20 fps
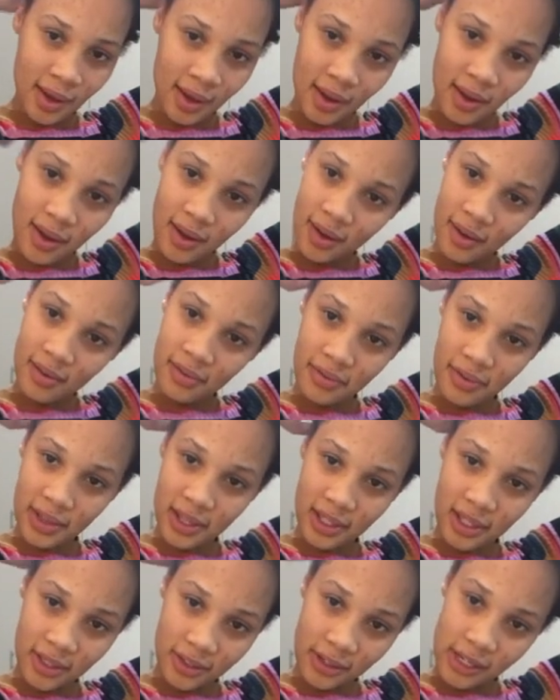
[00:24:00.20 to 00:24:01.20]
of
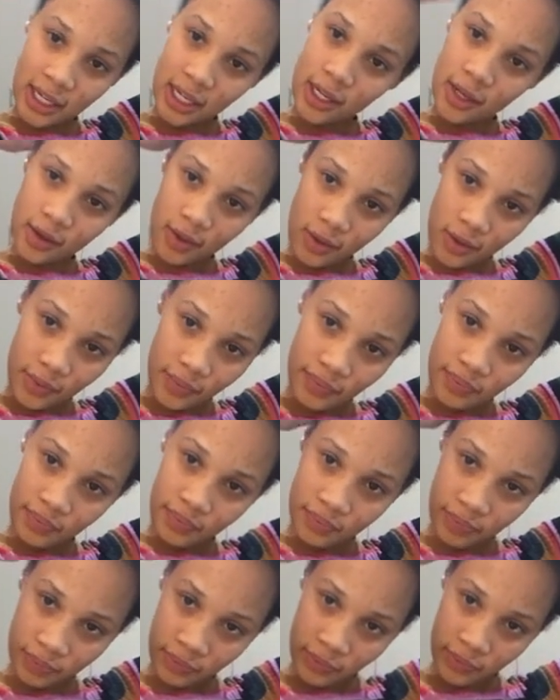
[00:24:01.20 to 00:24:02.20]
this video.
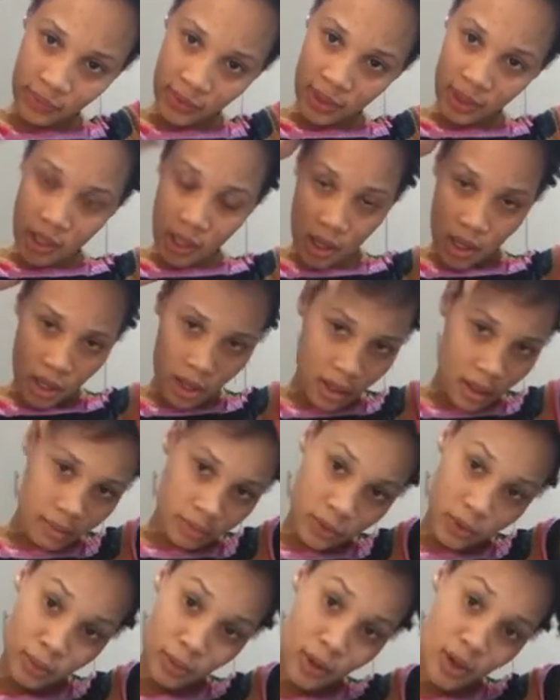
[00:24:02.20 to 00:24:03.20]

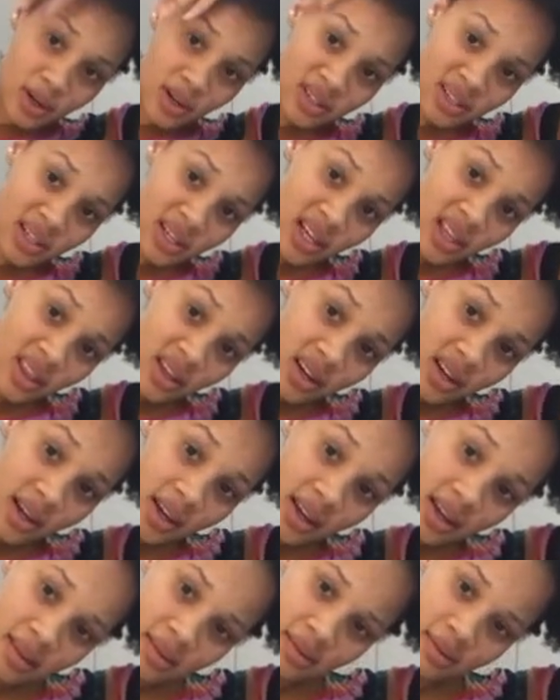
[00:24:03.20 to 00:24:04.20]
Tomorrow's another
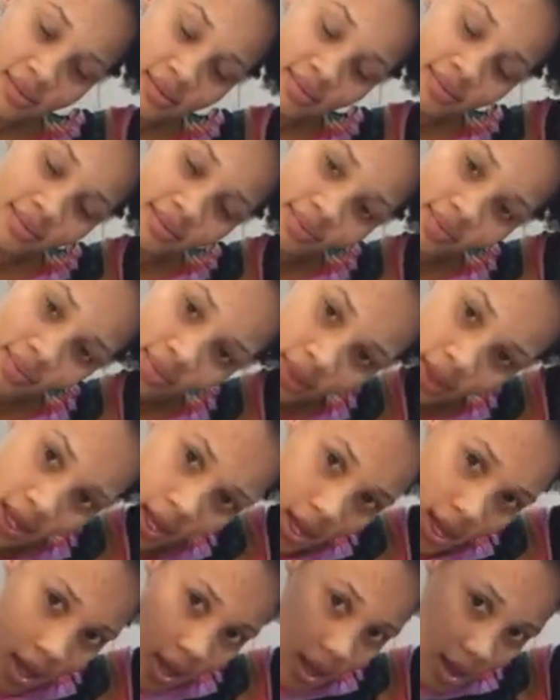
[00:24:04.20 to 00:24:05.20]
day.
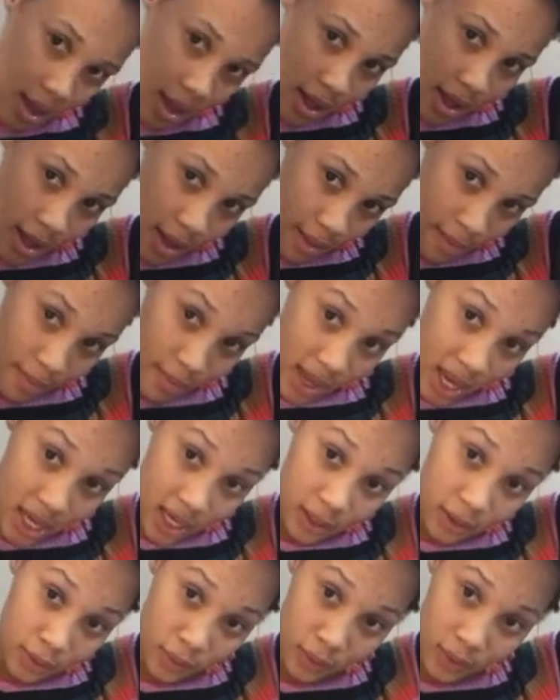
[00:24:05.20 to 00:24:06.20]
And I'll
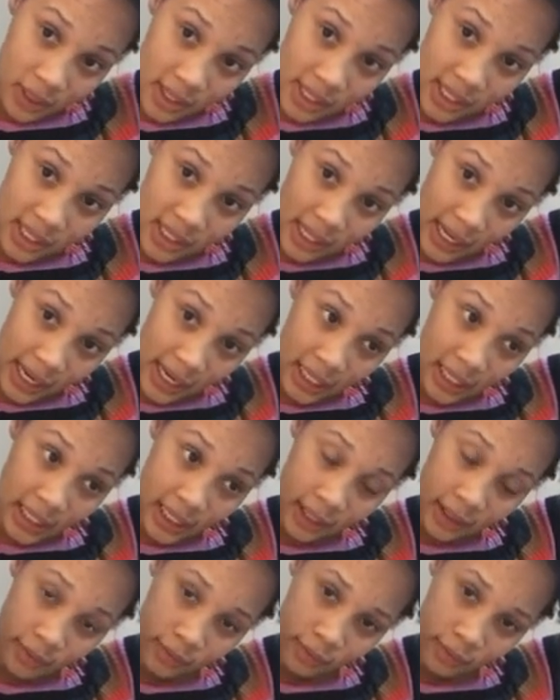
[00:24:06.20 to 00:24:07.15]
do the styling